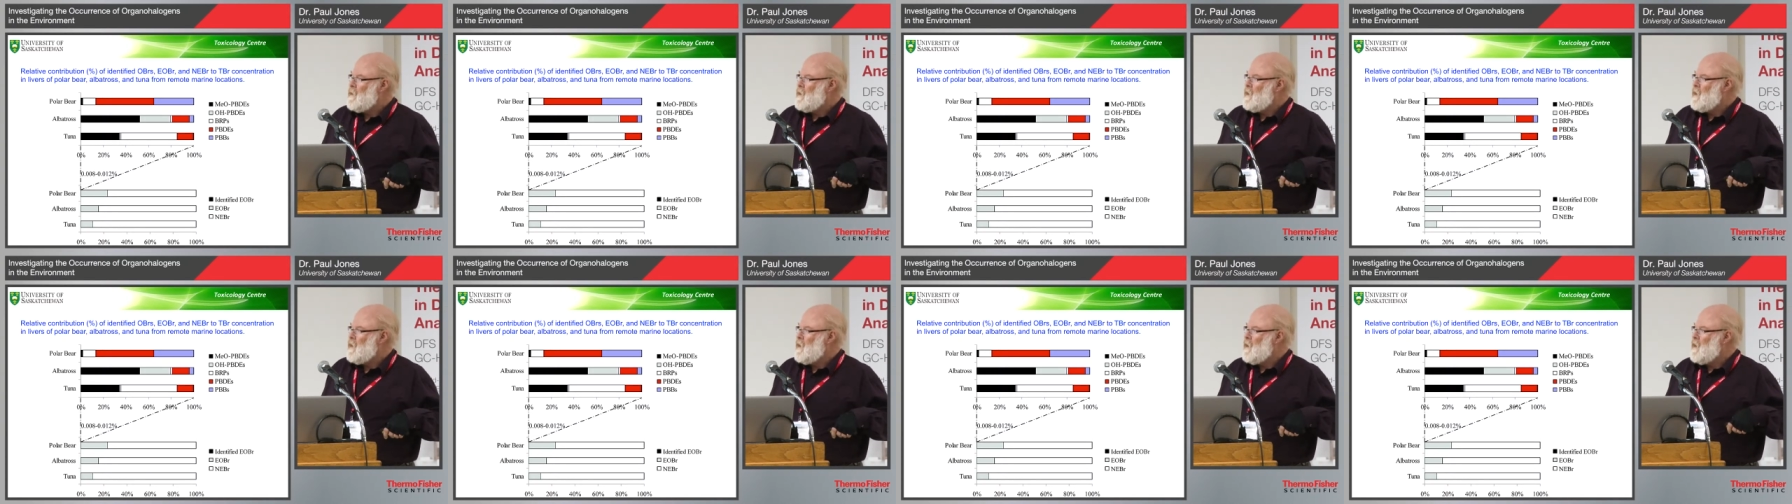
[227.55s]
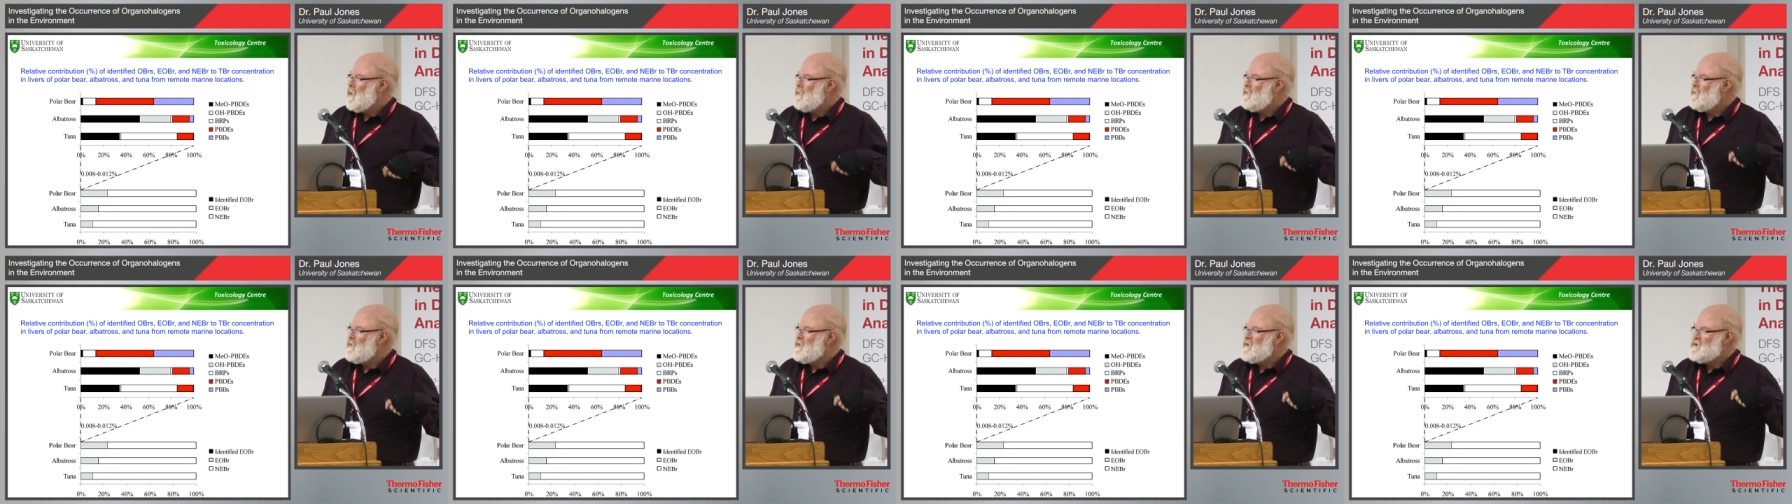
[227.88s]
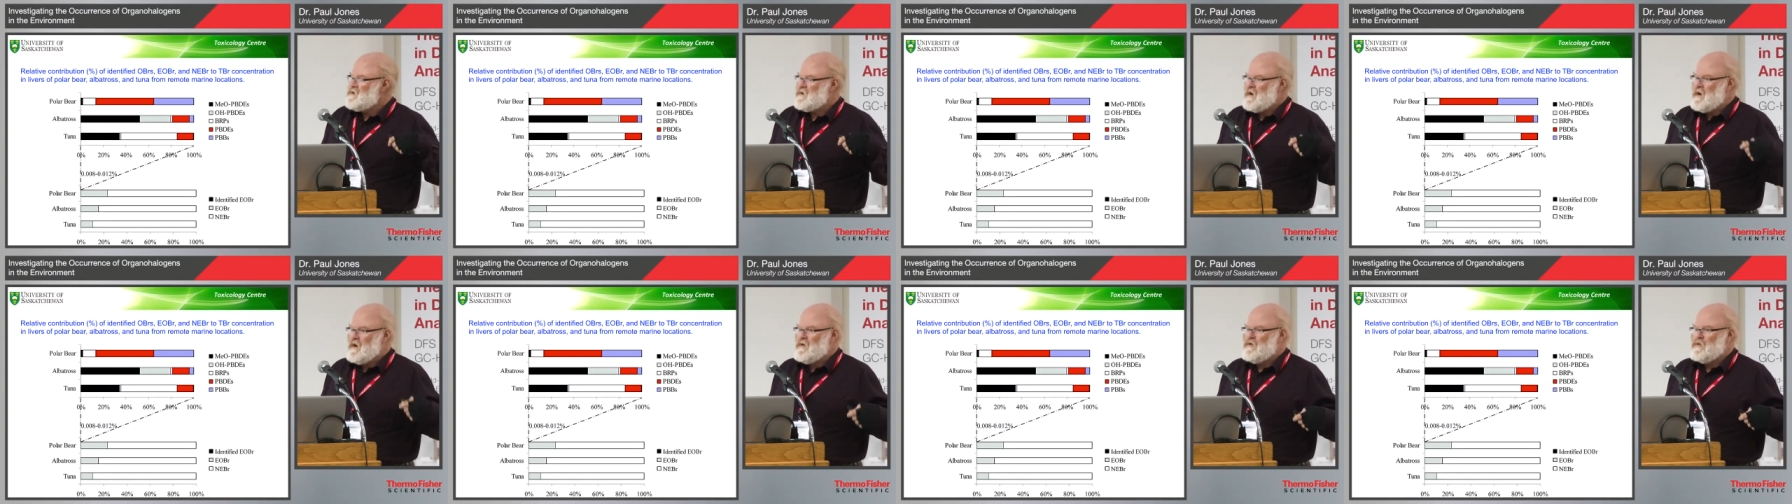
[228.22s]
uh, these
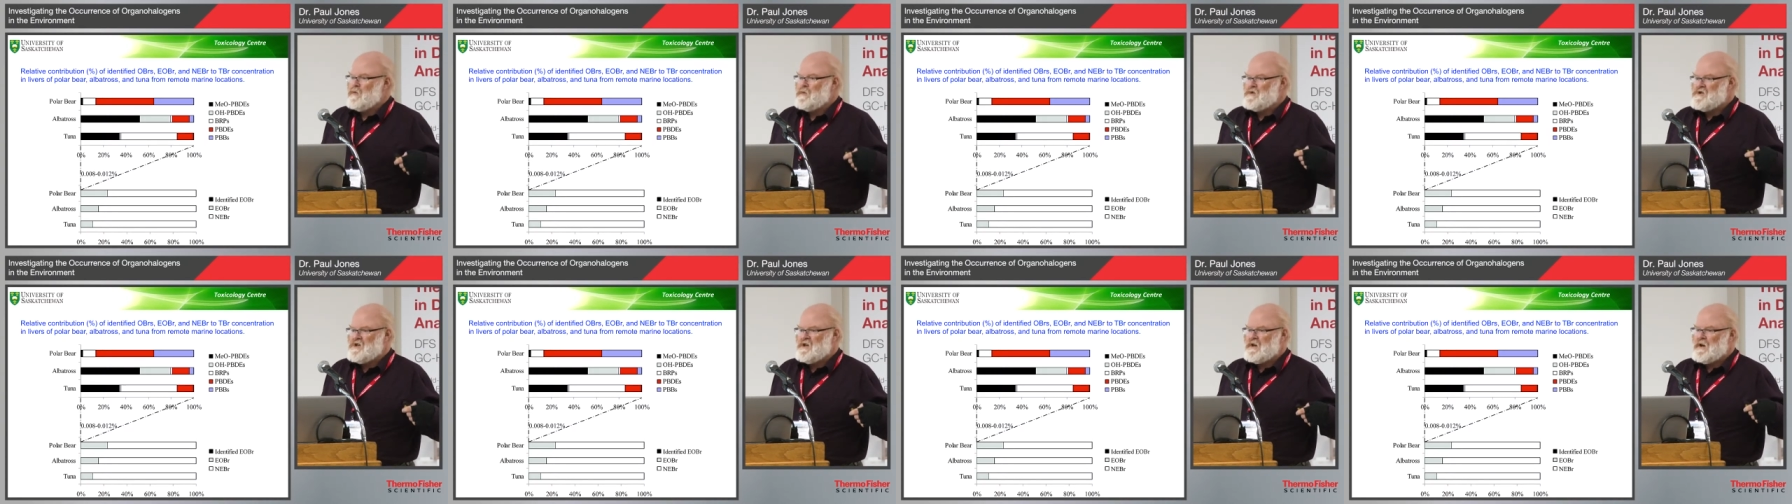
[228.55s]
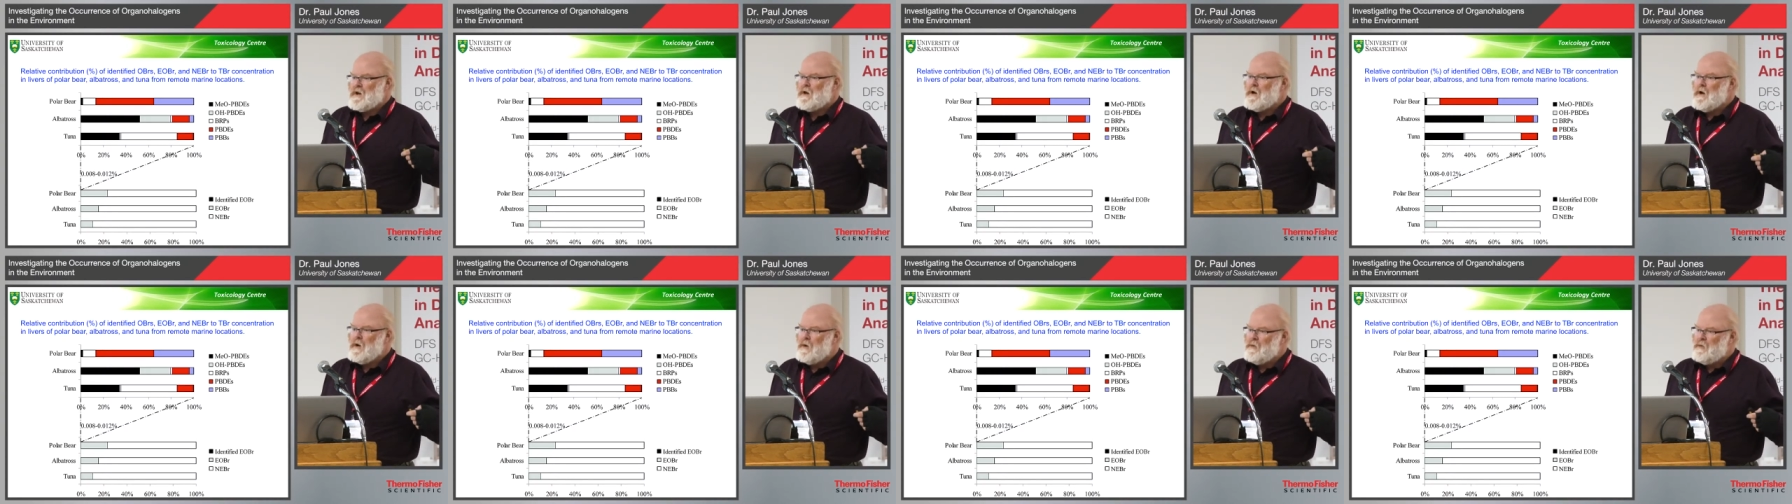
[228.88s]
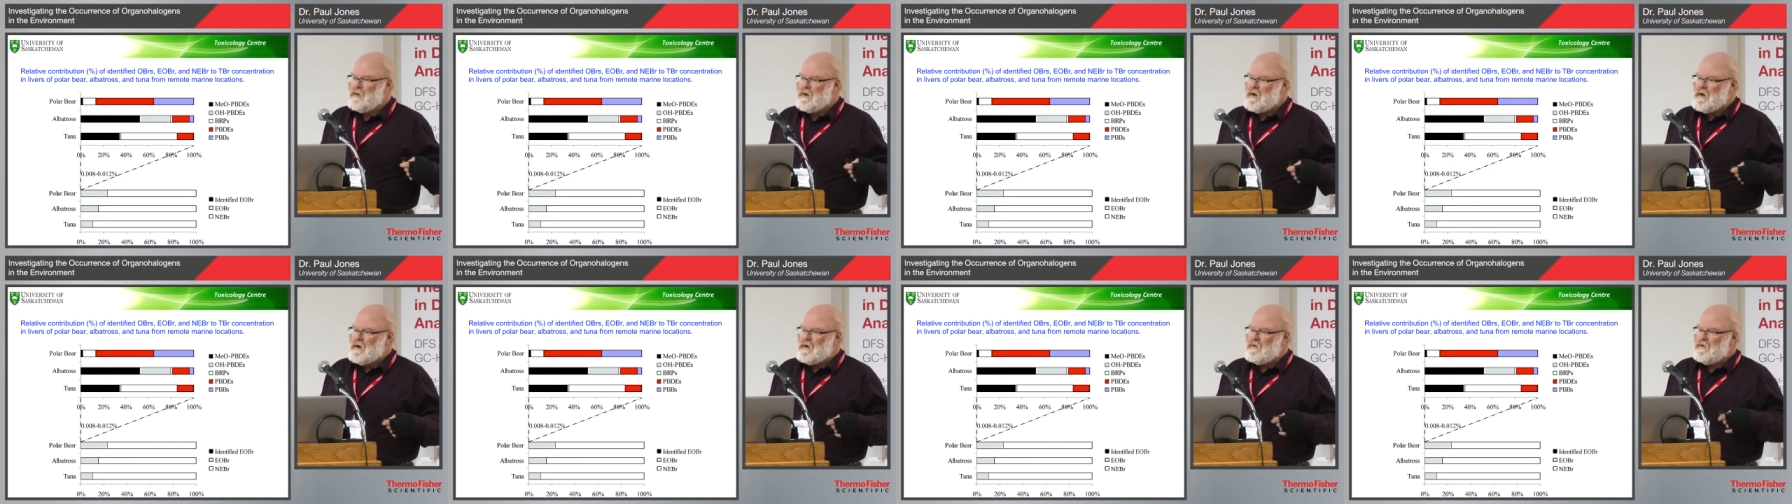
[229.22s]
anthropogenic
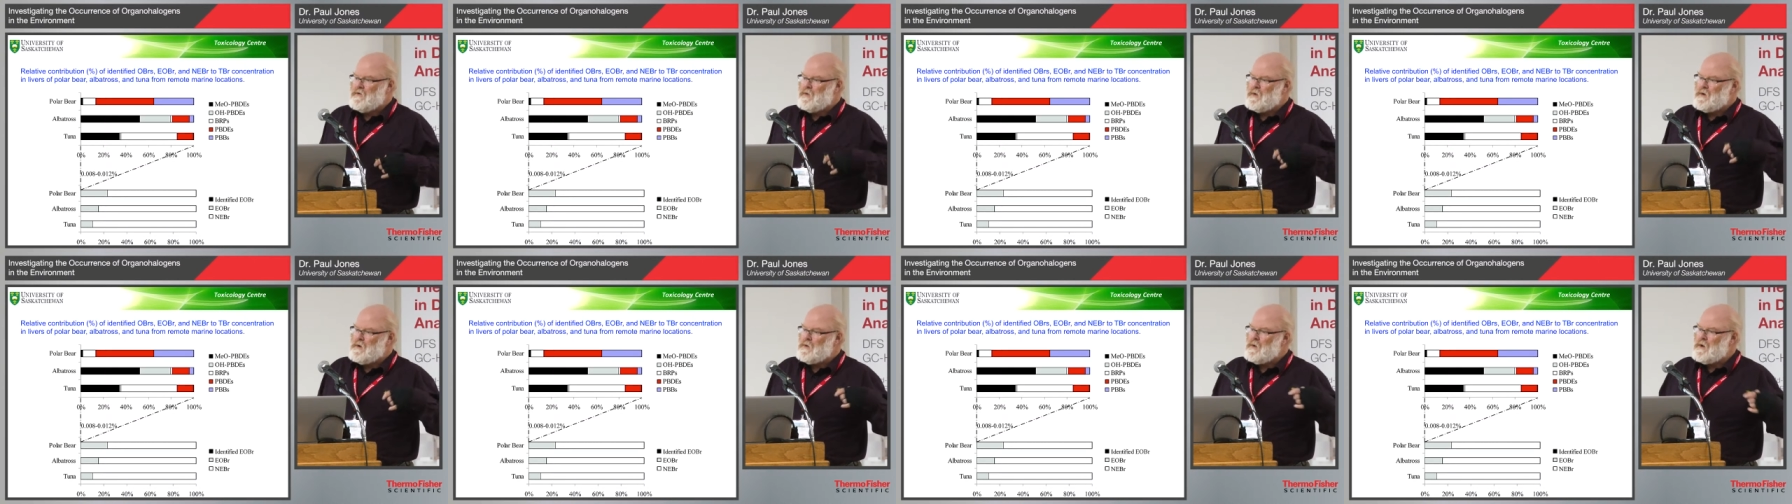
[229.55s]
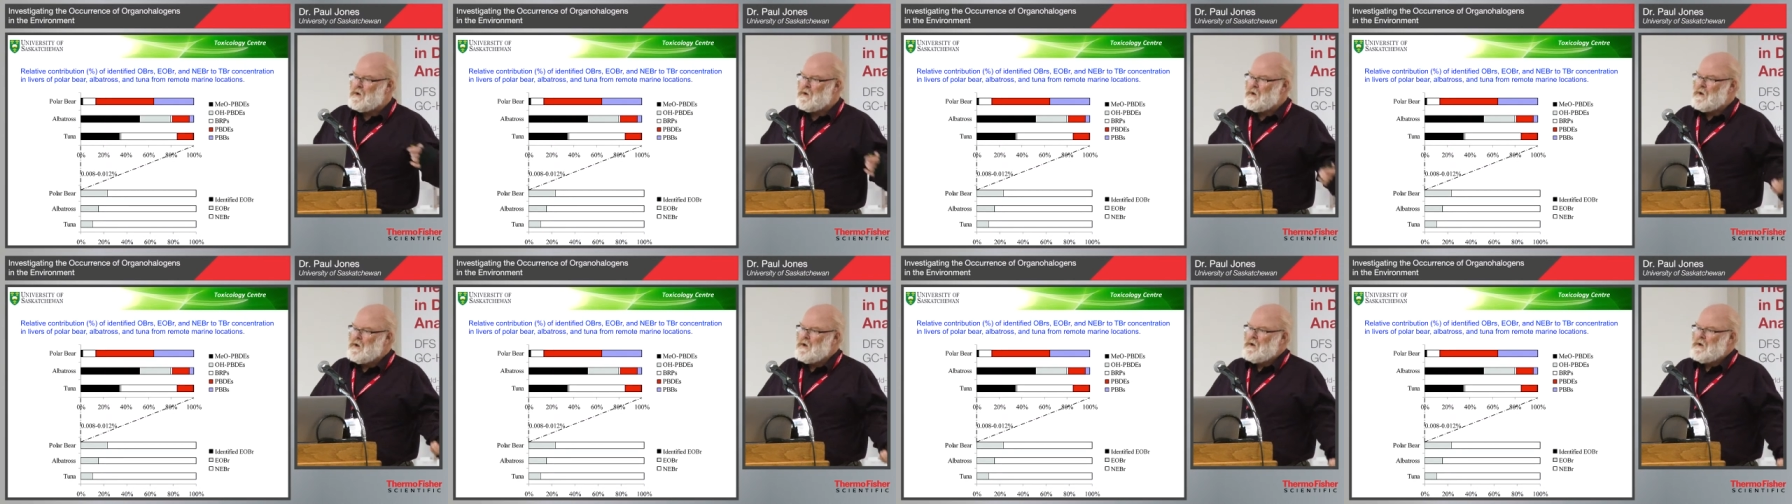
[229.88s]
compounds, we were